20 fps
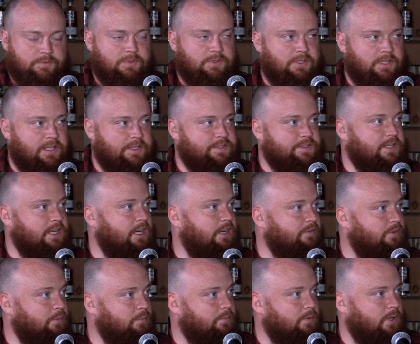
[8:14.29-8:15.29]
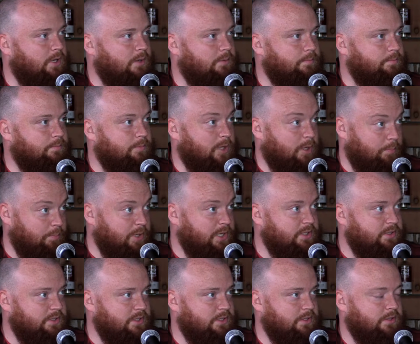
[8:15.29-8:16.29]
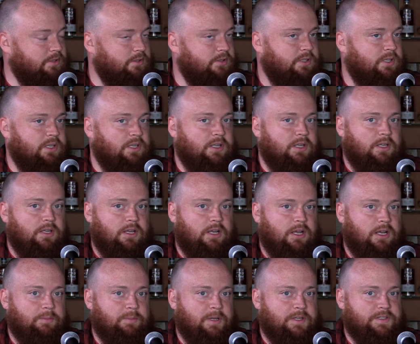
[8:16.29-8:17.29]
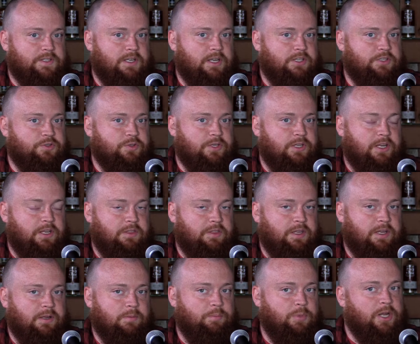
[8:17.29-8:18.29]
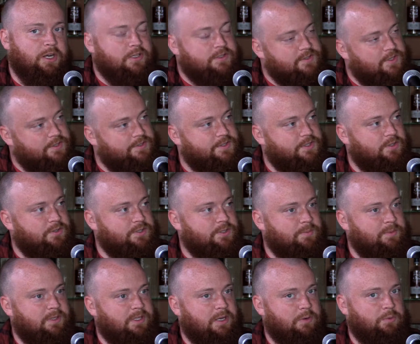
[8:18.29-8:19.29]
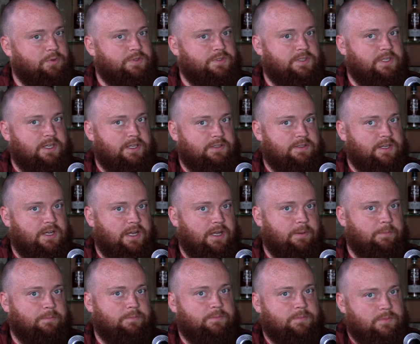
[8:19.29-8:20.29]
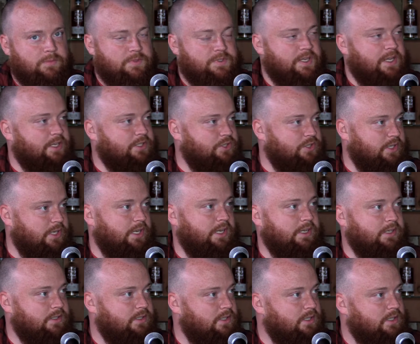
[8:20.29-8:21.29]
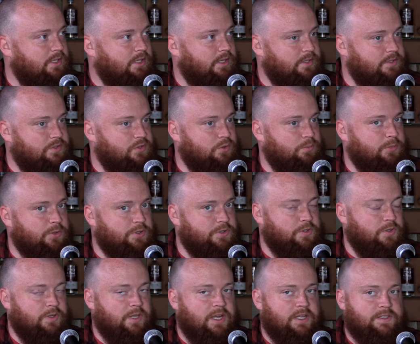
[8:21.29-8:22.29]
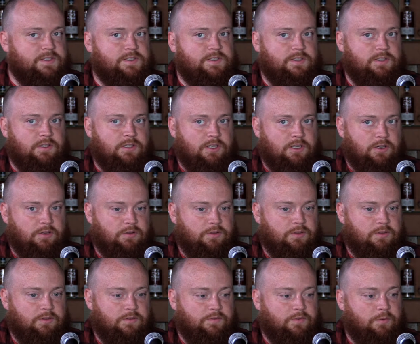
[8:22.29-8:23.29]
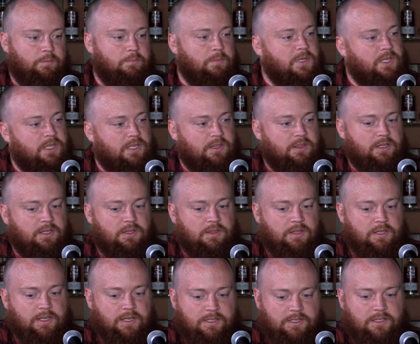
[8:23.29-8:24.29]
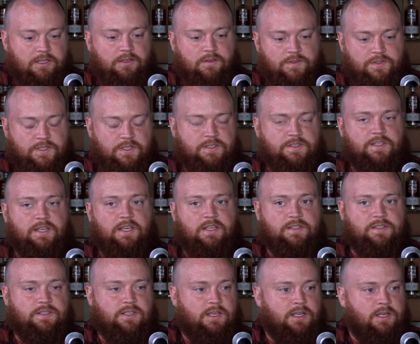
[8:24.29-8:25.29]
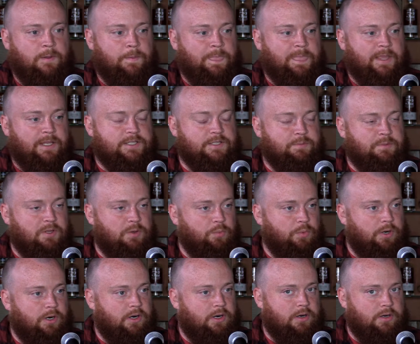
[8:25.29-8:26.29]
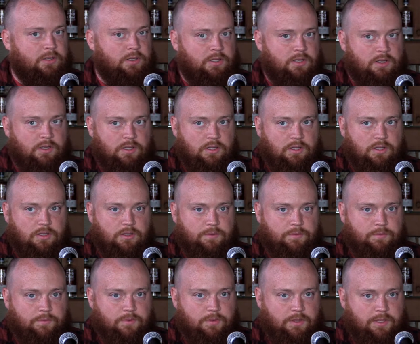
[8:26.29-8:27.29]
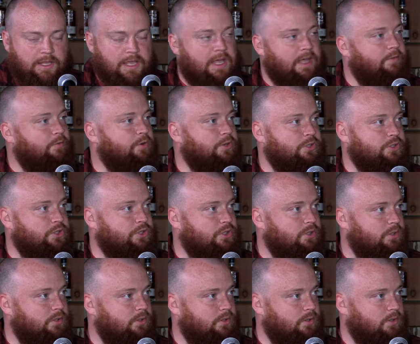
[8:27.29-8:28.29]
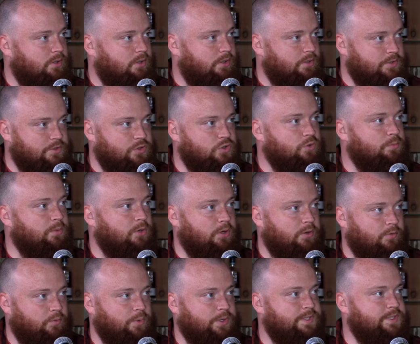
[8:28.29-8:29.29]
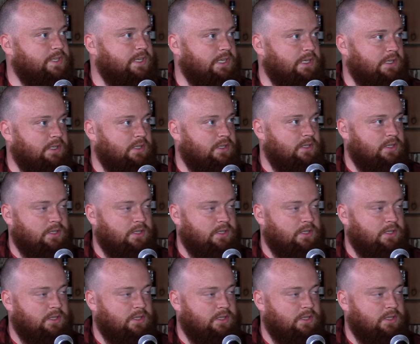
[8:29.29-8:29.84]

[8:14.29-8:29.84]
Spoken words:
kind of a big deal as a country, I think. But it's also something that will take time to educate consumers. So that's, for me, the idea of success is something where the average consumer of whiskey